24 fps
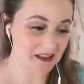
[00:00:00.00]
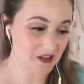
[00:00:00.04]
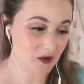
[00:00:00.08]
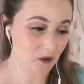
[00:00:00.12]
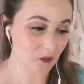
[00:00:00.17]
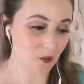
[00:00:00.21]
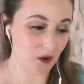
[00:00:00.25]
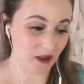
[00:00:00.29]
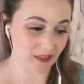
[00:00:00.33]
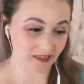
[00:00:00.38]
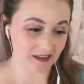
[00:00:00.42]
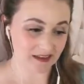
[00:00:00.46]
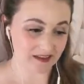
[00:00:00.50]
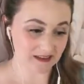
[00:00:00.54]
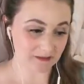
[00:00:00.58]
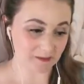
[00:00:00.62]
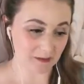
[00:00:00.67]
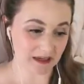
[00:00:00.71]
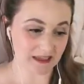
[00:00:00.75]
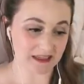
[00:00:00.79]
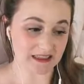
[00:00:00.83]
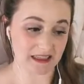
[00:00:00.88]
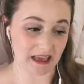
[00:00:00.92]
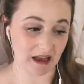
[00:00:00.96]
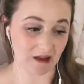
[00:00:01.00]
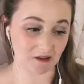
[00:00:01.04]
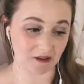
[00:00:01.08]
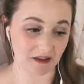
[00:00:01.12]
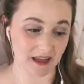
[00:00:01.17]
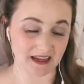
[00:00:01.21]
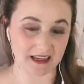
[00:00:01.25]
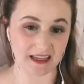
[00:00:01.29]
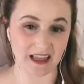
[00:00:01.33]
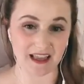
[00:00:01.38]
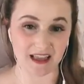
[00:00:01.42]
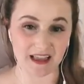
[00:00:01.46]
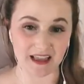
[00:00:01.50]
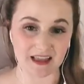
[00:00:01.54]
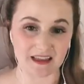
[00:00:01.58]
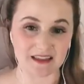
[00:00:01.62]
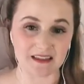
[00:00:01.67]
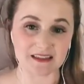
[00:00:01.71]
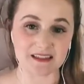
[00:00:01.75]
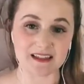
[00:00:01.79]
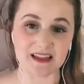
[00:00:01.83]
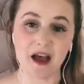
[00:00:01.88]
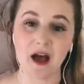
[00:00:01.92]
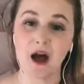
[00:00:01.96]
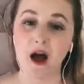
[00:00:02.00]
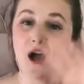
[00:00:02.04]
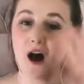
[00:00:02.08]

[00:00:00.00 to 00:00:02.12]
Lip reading: So what this might sound like is